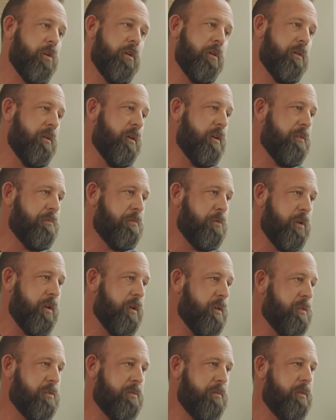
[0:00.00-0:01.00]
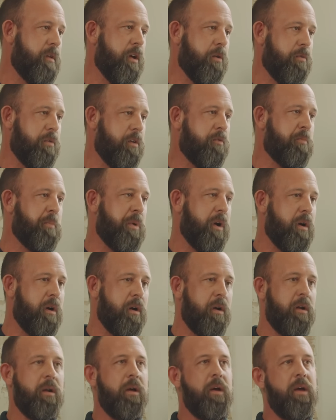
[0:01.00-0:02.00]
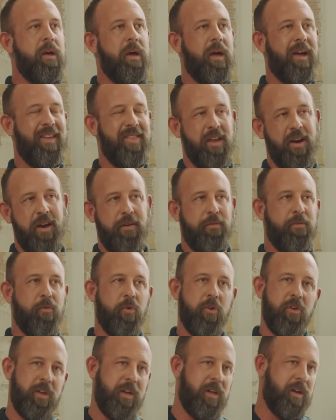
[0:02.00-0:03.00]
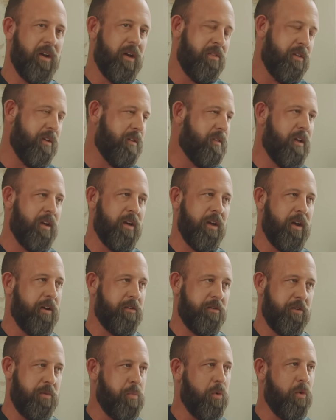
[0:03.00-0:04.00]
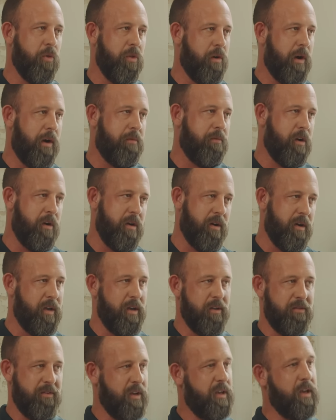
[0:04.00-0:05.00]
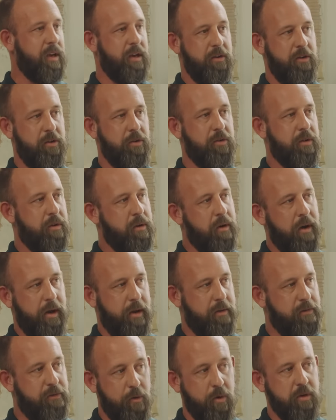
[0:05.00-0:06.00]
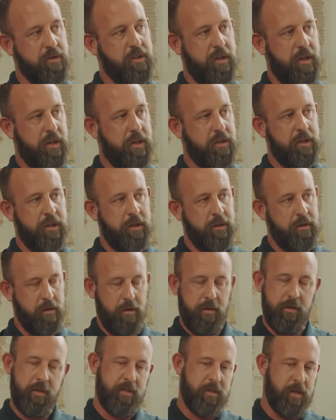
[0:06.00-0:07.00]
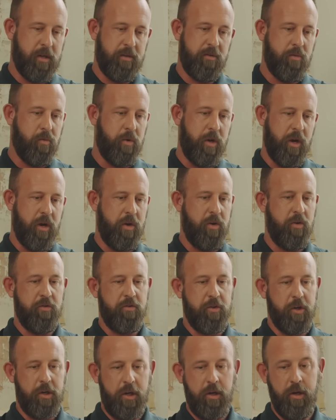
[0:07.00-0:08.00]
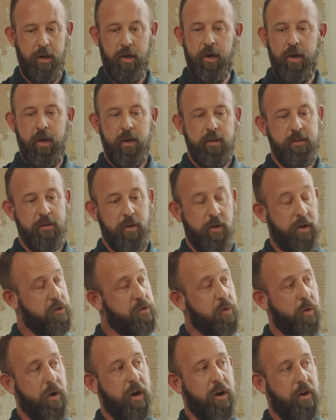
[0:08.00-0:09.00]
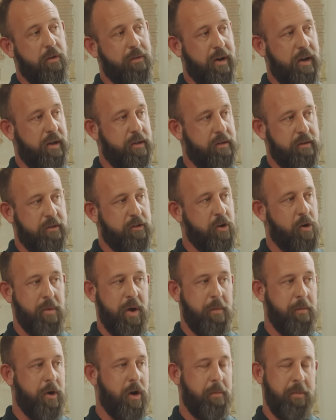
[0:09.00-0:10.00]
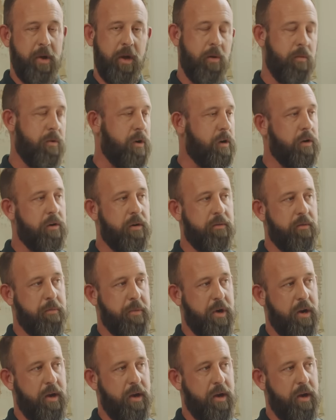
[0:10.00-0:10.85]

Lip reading: to live with this parent. And then at 14, I think they can actually pull the lever, and as a kid, you could force the issue, or at least that's the way I understood it. So at 12, I told my mom, hey, I want to go live with my